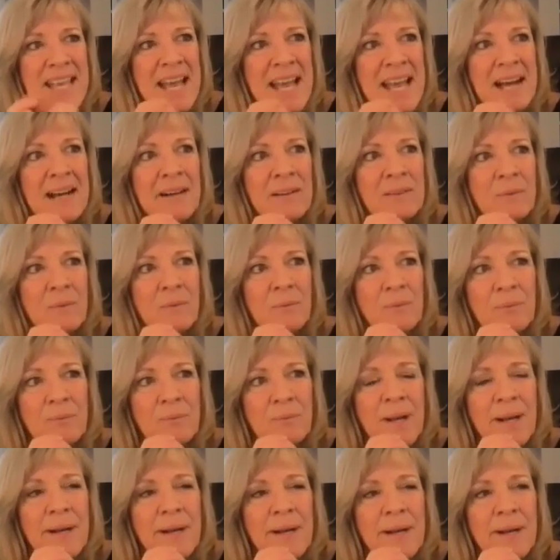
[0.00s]
how
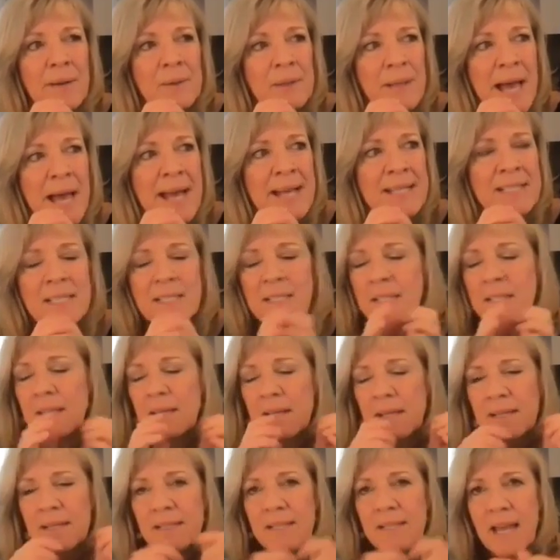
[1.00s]
last
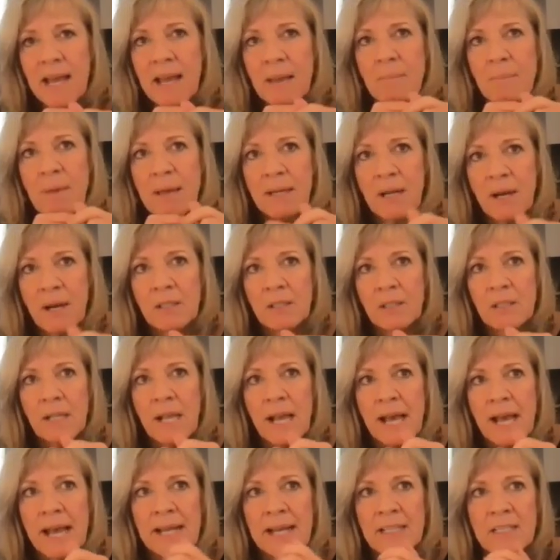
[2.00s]
time at our
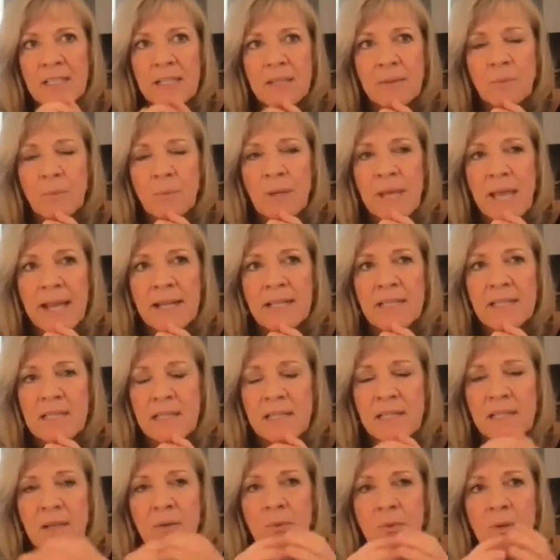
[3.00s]
class we had
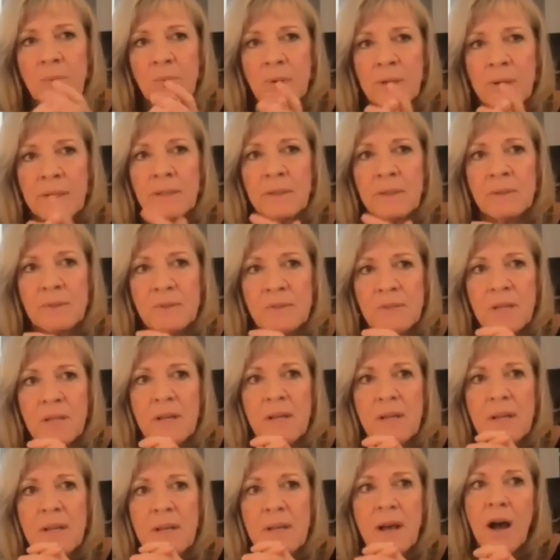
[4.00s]
Sadiqa Reynolds
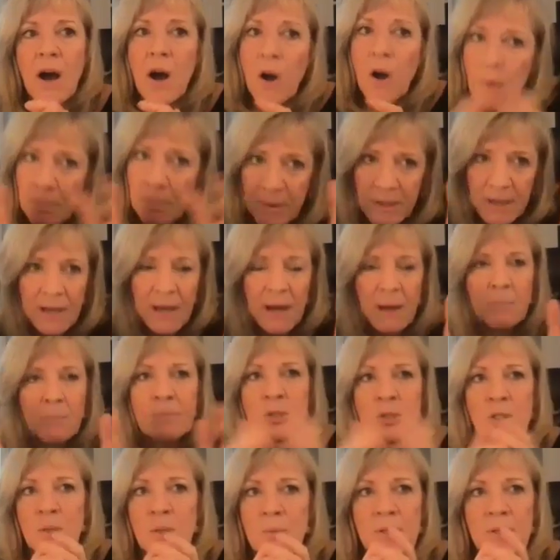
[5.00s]
open up.
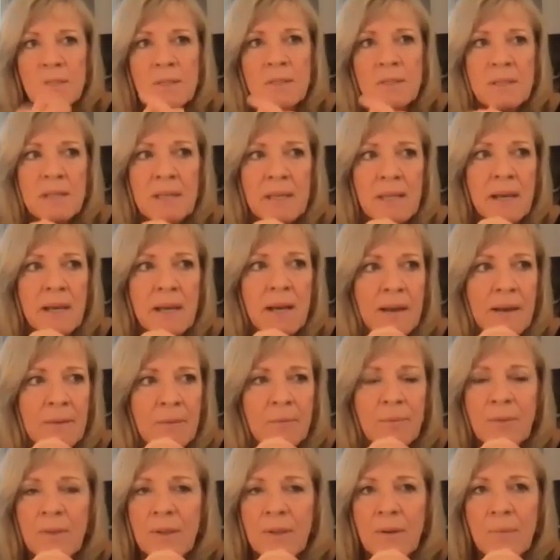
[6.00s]
She was
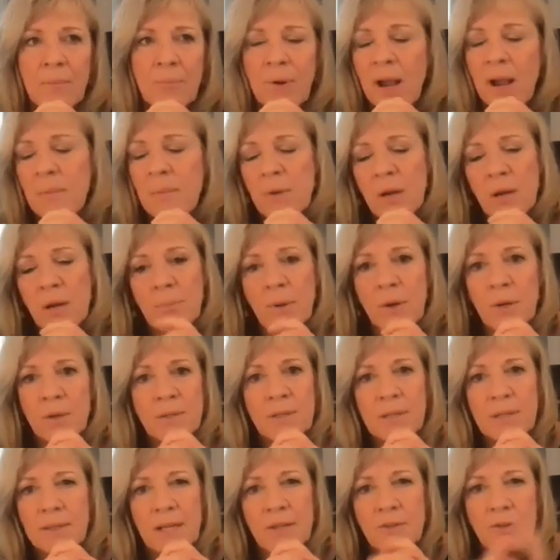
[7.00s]
the primary
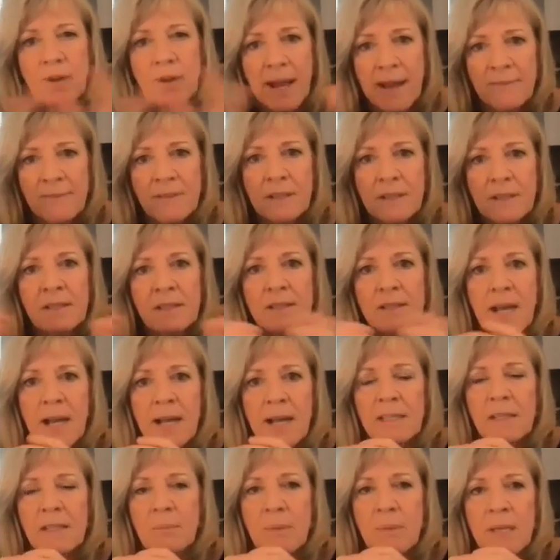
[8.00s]
person that drafted the
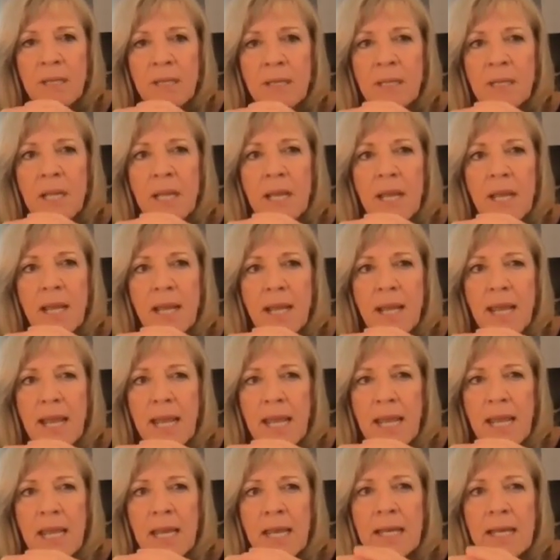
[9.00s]
document,
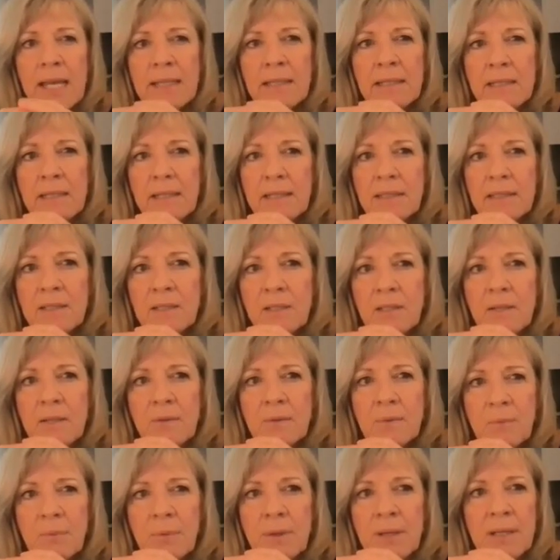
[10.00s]
and
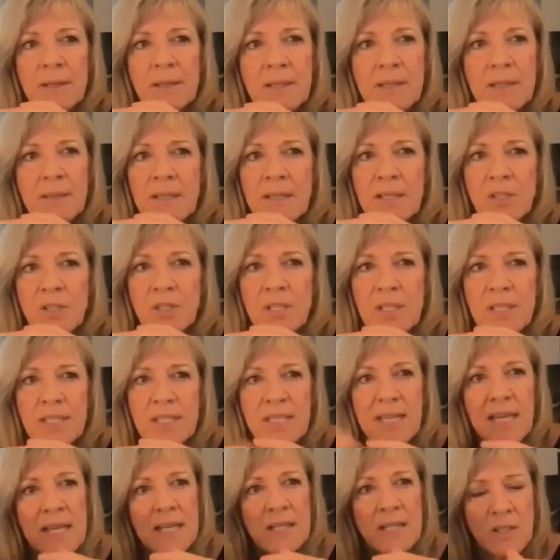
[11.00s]
one of the things she
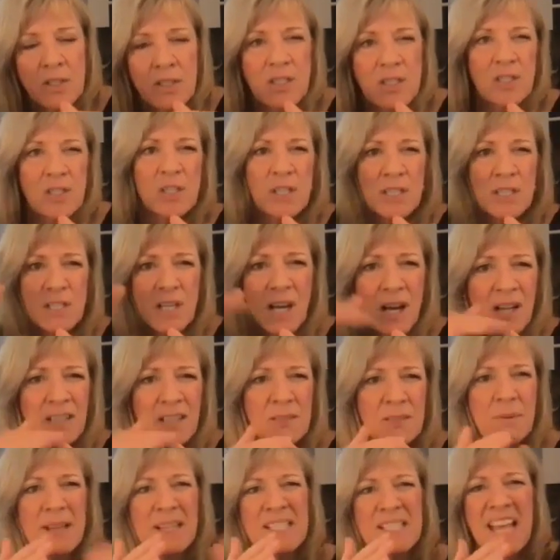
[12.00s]
said, she talked
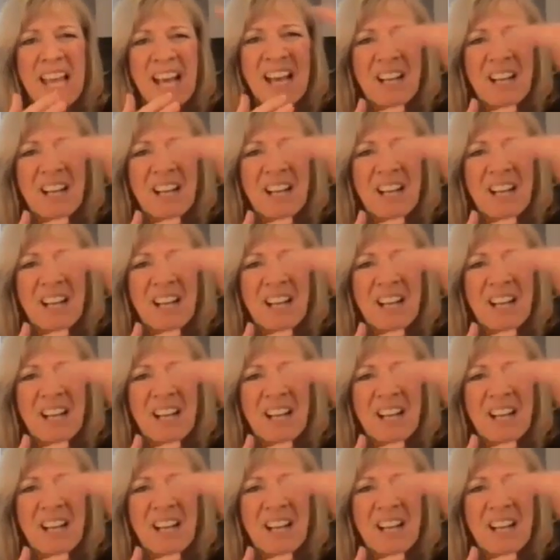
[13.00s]
about is